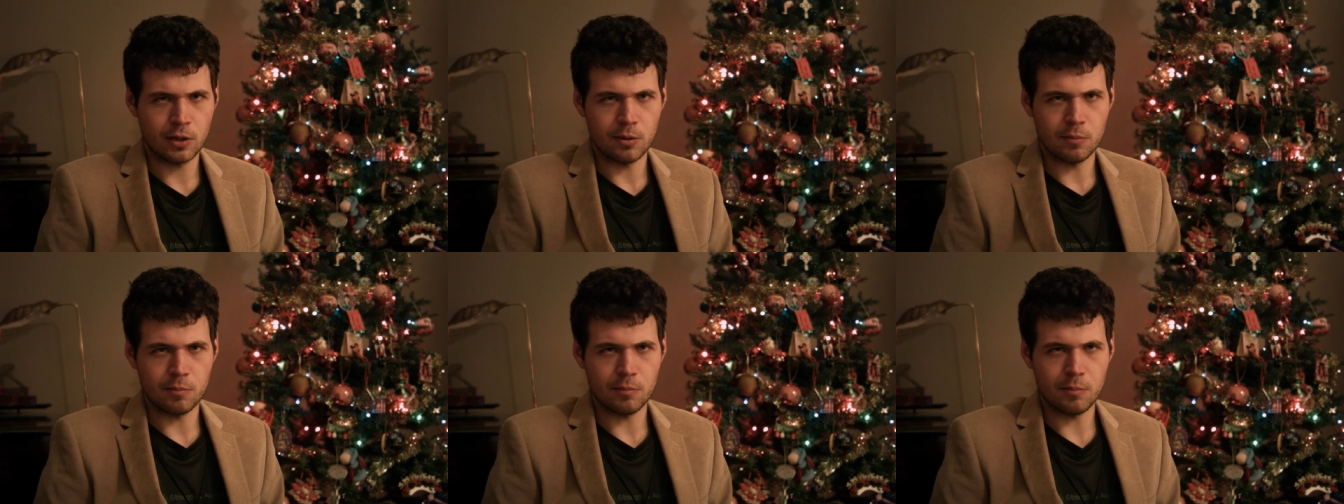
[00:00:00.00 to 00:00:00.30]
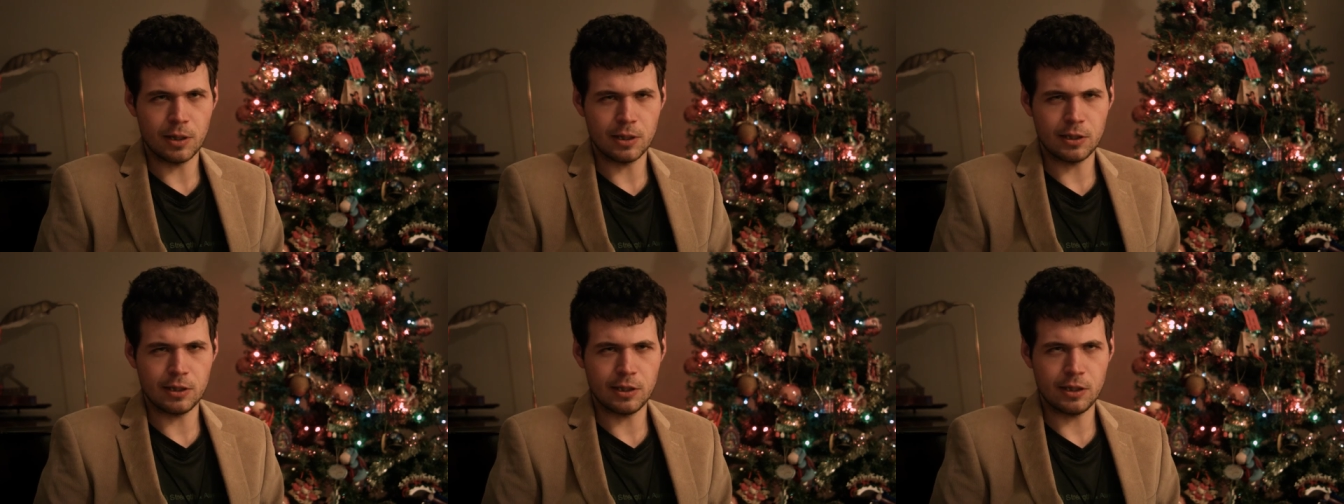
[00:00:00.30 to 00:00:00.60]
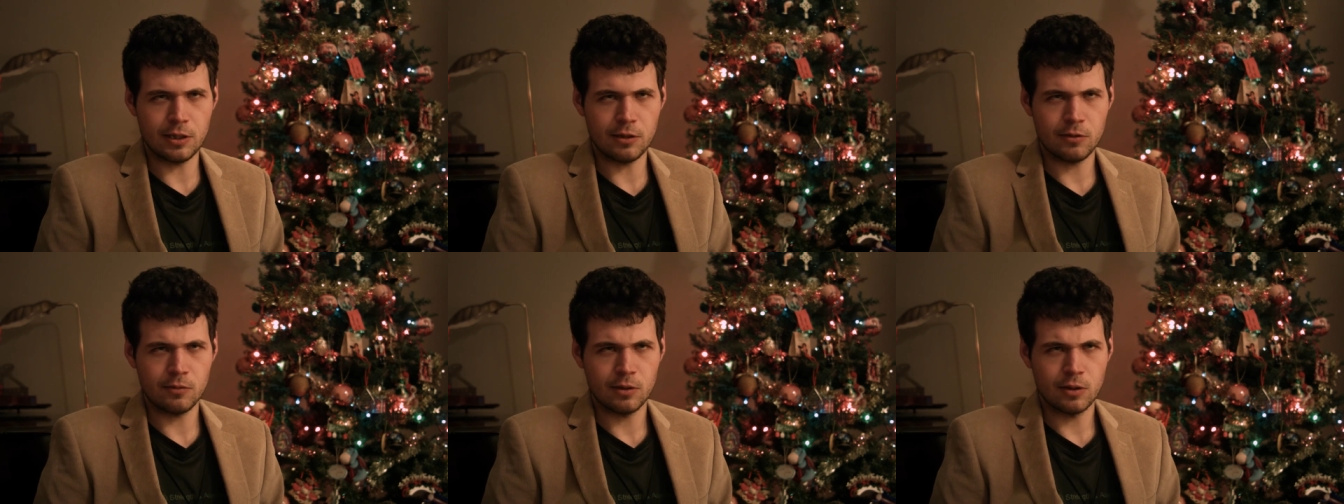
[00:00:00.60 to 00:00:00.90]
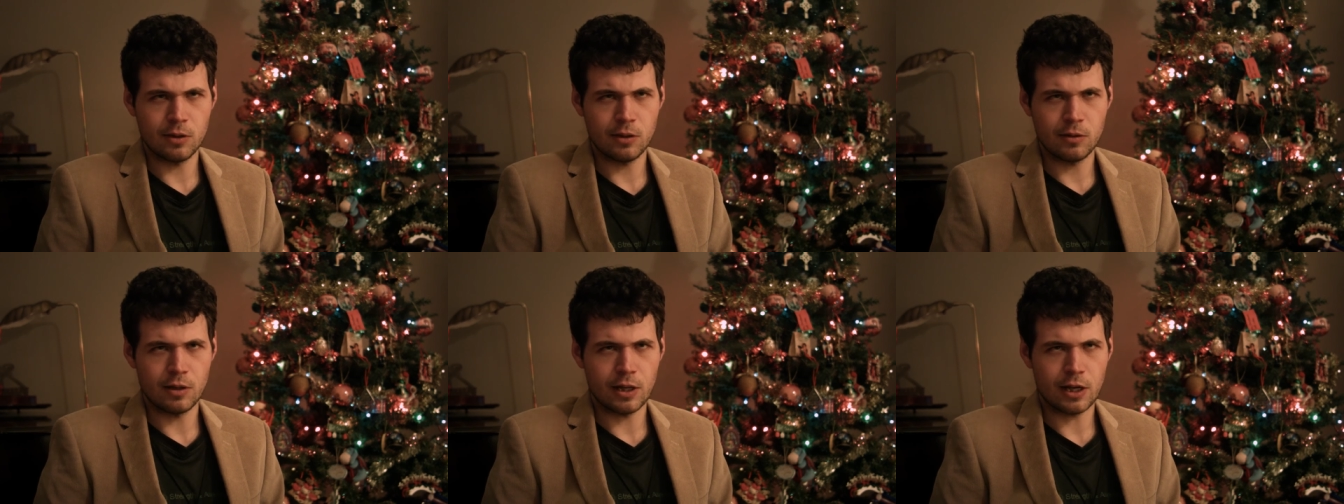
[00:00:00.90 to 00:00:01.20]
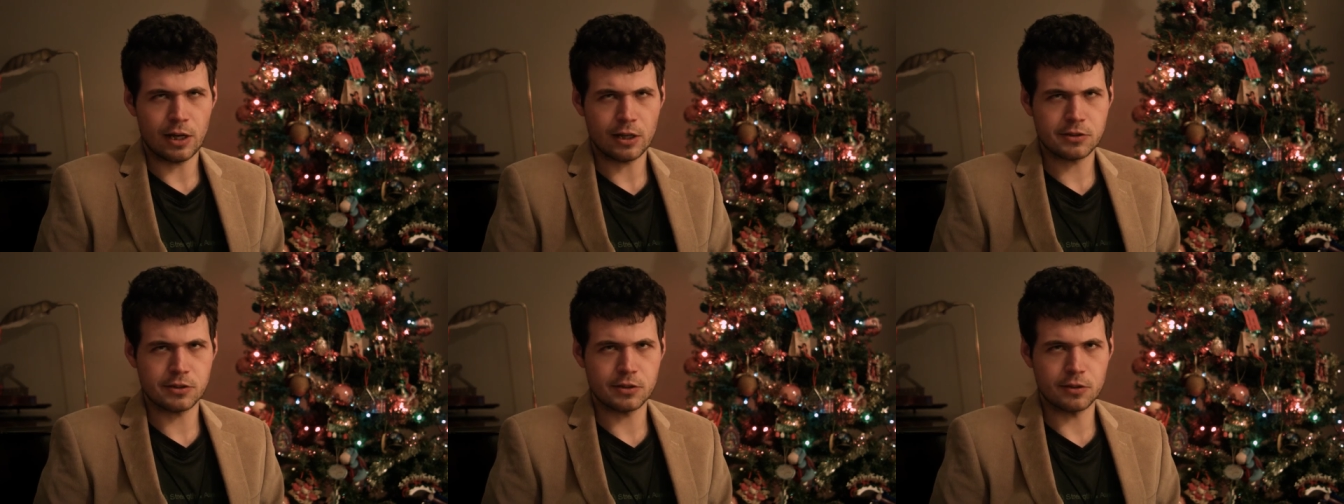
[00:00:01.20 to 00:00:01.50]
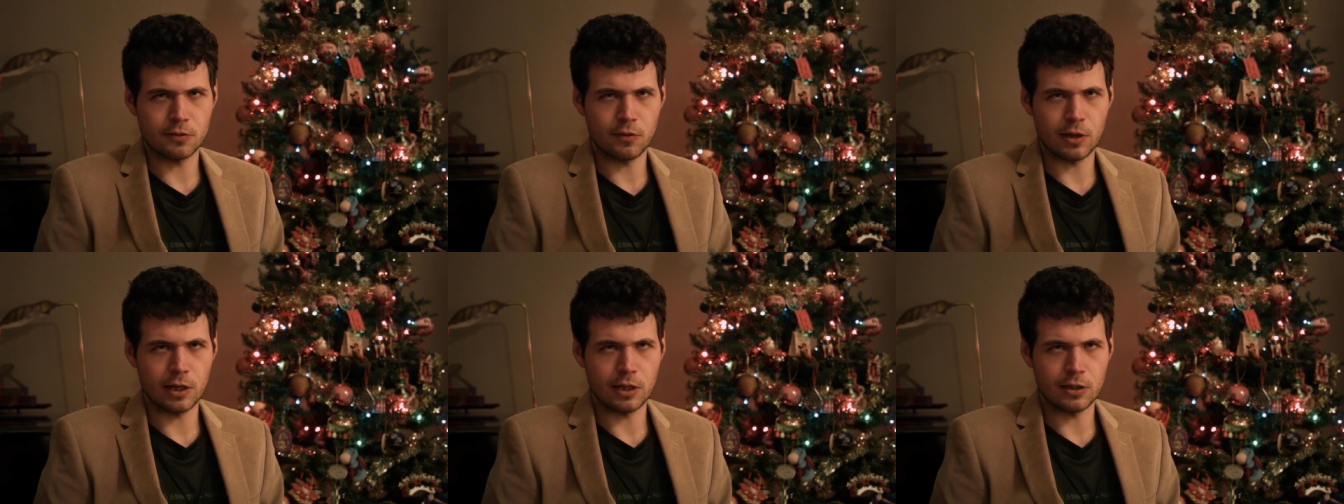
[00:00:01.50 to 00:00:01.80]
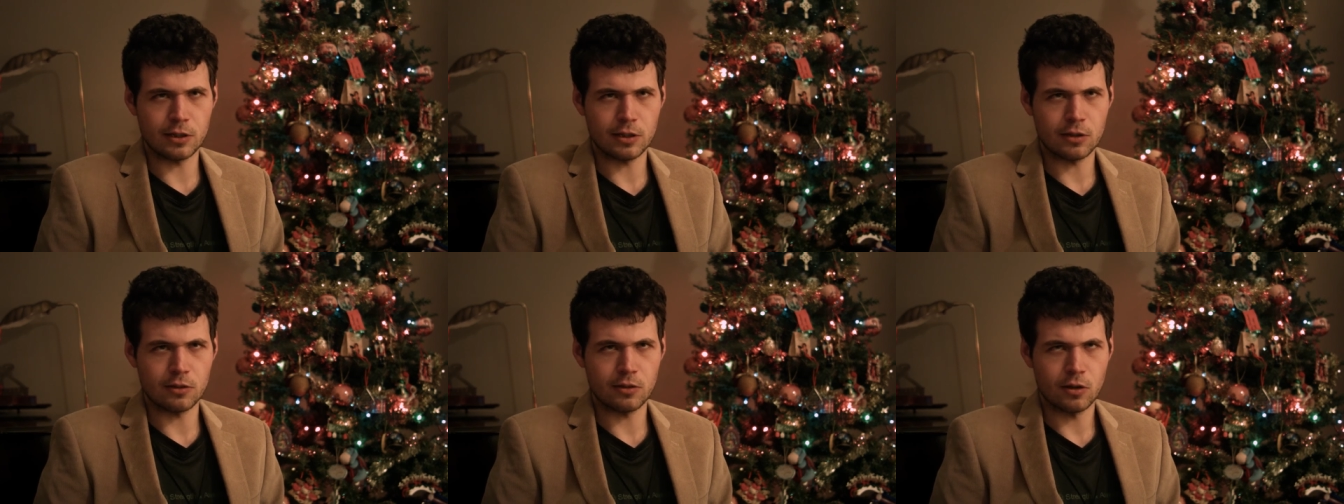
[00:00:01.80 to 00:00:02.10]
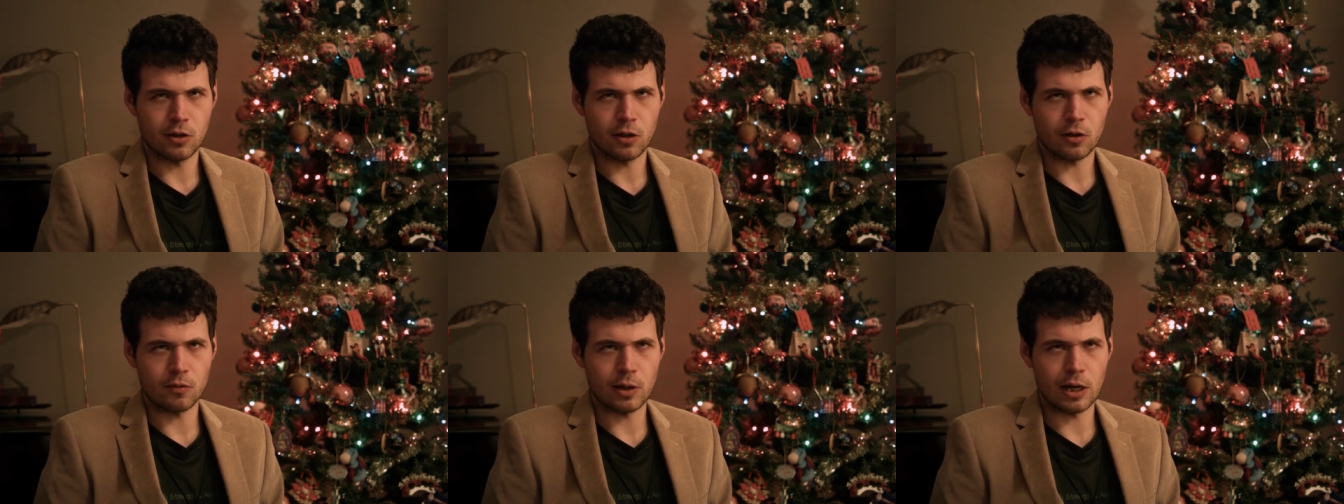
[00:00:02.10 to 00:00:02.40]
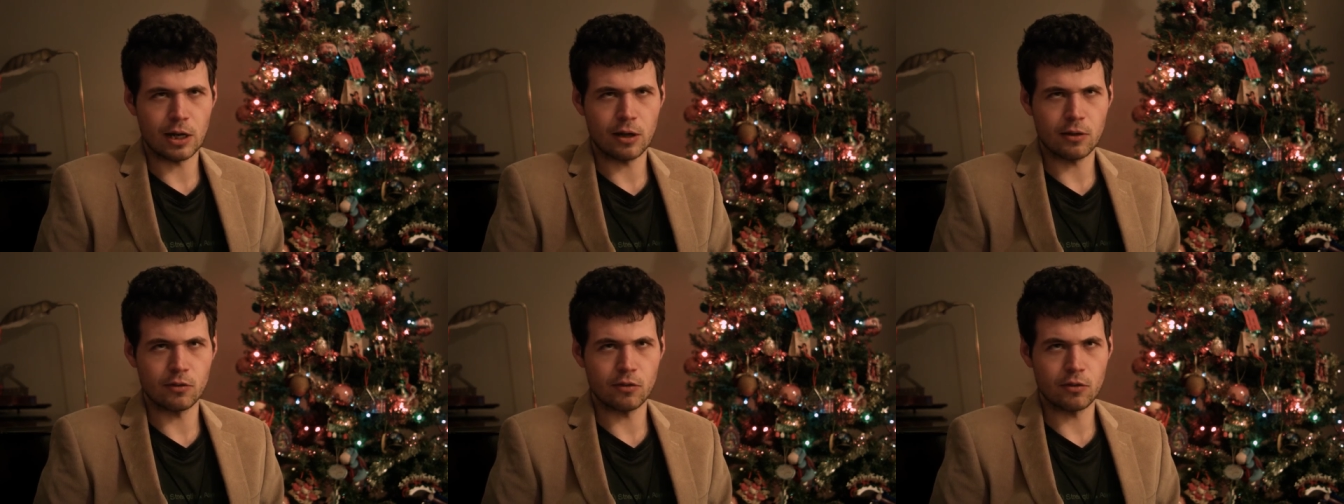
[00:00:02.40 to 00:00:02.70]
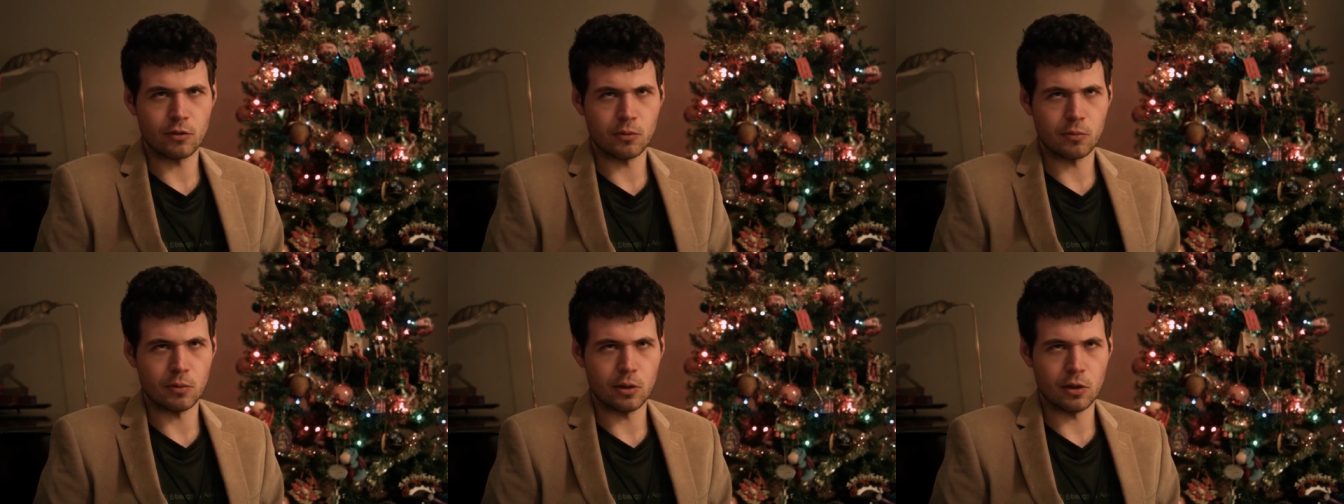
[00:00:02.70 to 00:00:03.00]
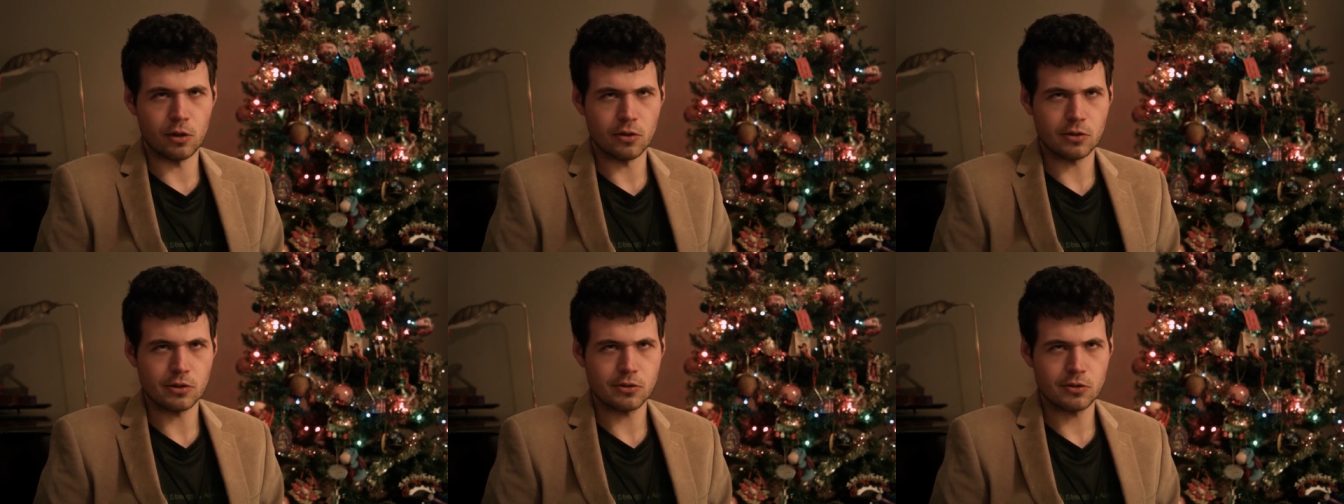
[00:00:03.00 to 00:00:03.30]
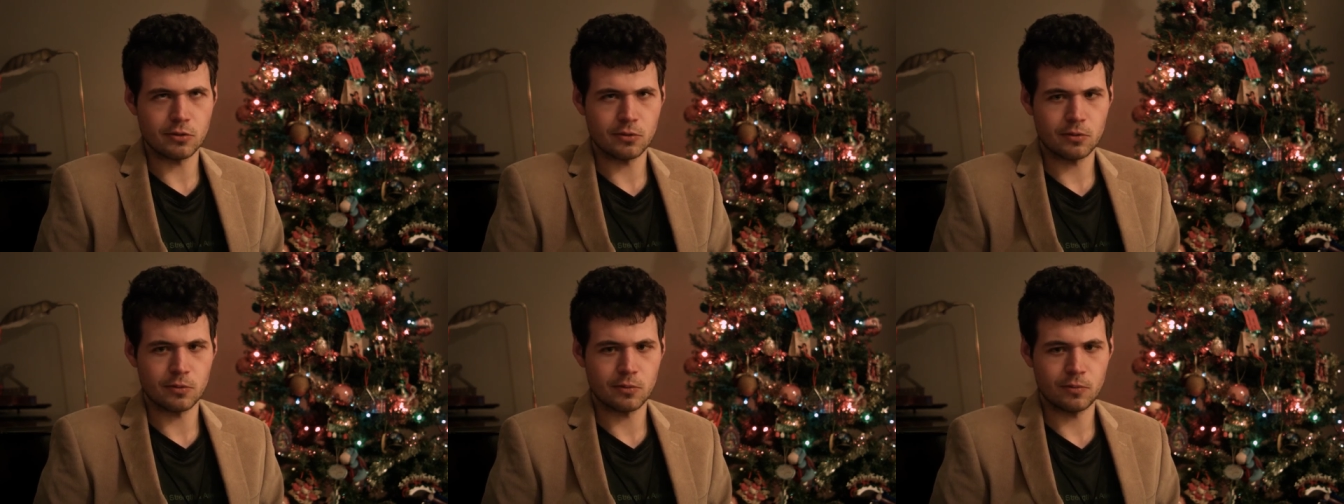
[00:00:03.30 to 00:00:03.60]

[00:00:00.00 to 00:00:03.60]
many excavated around the walls.